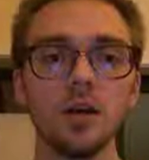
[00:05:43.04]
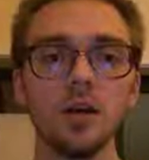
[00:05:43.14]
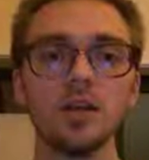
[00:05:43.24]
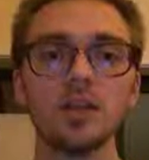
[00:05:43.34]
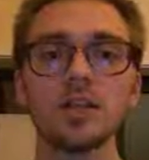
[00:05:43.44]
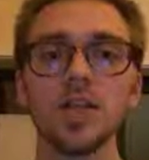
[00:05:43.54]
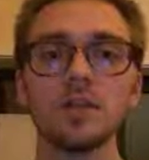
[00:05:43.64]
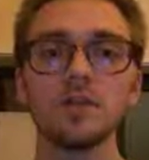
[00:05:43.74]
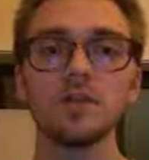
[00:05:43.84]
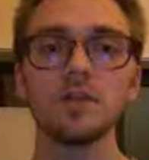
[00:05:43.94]
is
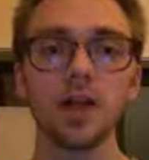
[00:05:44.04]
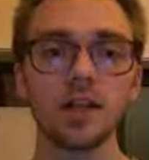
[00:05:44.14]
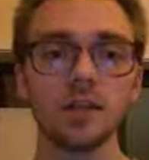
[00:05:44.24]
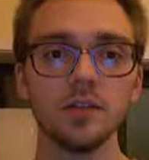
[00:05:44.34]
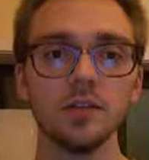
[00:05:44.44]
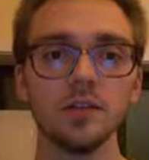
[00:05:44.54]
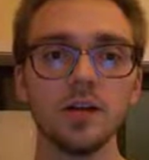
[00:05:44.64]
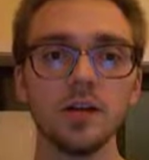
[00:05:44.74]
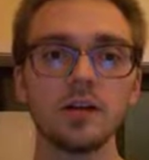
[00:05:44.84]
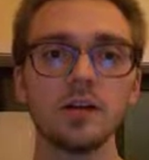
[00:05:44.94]
self-directive,
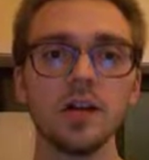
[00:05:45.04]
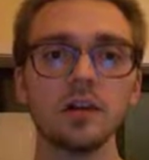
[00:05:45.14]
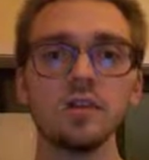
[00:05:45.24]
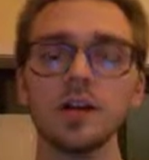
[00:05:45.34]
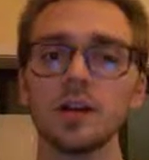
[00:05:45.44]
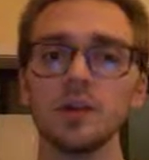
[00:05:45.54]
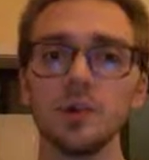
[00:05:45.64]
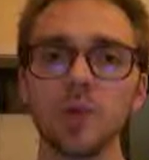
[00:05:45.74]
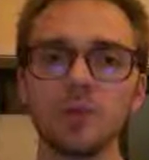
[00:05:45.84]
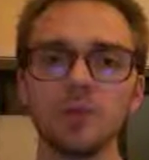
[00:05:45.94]

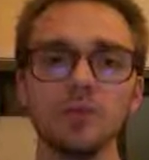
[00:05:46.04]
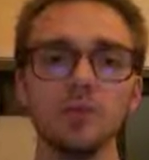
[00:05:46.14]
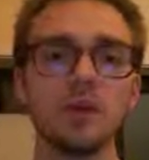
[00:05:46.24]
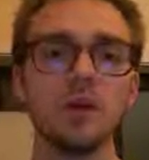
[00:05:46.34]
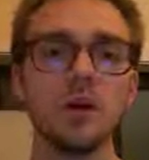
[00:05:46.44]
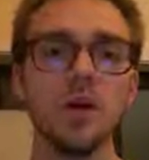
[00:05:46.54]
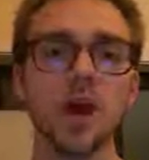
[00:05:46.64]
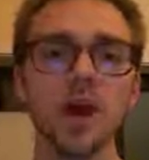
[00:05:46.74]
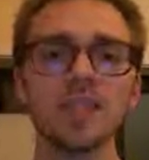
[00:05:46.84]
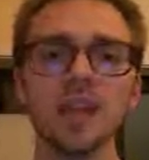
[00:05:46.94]
self-expressive,
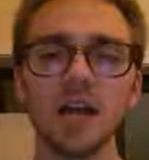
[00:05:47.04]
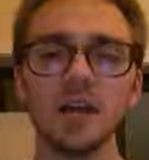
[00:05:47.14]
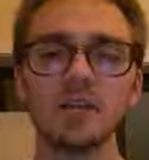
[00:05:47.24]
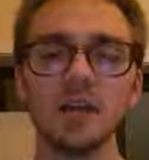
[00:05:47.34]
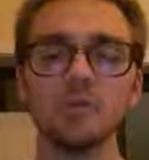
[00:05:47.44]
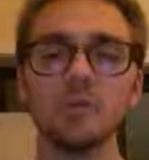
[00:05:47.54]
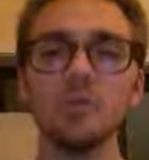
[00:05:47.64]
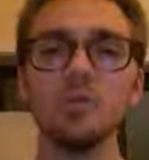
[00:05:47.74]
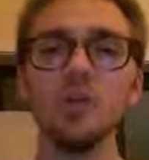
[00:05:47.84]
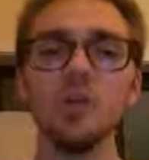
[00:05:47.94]
as life, as
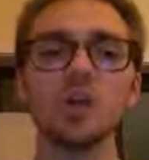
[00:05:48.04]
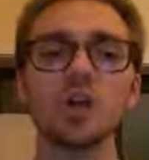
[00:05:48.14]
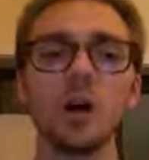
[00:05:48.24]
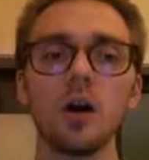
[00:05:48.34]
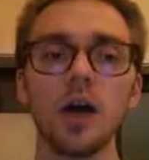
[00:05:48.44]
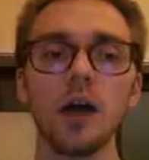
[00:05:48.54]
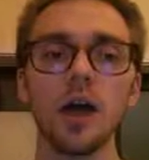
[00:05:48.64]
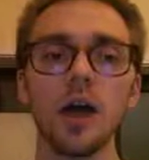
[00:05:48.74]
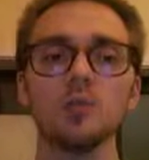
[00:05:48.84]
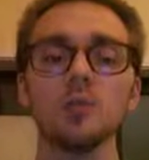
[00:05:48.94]
who each are,
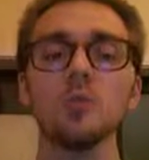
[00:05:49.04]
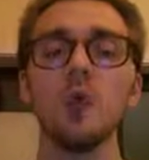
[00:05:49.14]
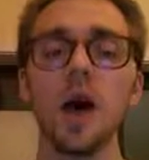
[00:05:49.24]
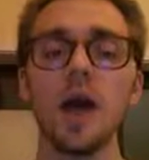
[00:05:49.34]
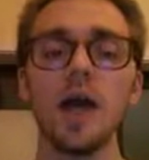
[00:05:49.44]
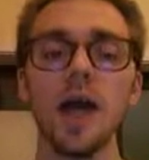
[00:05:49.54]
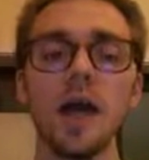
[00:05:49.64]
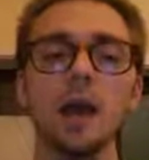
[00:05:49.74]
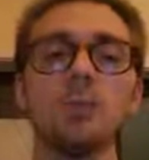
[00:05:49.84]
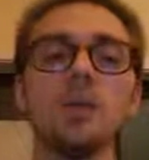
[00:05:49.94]
as who I
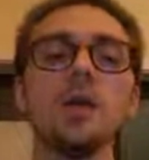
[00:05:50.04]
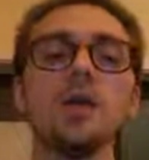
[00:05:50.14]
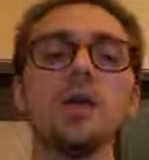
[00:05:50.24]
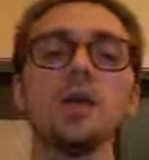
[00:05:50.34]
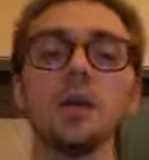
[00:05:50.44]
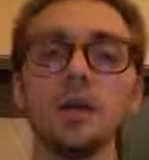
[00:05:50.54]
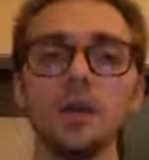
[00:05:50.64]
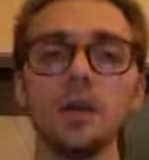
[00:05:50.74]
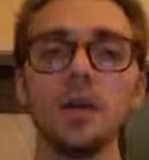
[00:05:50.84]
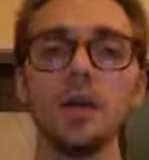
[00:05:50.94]
am
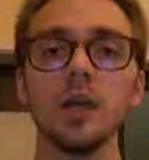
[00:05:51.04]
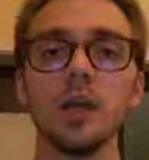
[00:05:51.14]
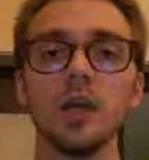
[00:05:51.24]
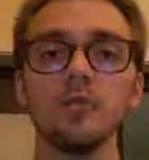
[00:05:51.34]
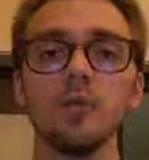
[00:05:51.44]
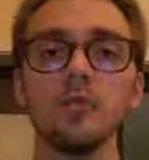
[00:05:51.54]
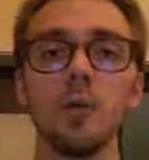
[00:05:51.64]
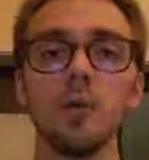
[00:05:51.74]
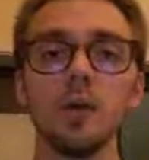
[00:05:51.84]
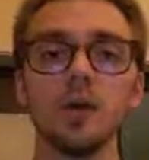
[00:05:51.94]
here in every
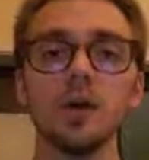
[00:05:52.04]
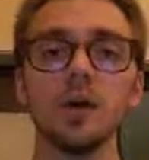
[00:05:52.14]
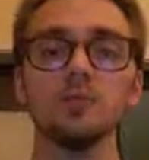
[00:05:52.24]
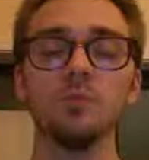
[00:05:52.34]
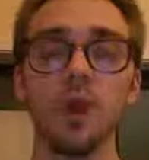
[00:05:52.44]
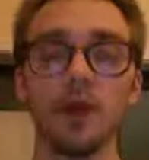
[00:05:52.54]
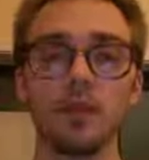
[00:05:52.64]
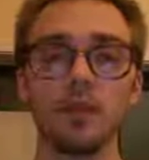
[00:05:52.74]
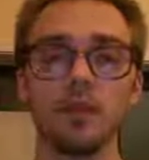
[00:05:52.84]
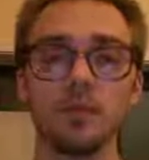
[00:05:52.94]
moment of
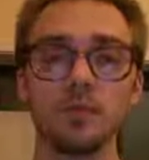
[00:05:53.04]
breath.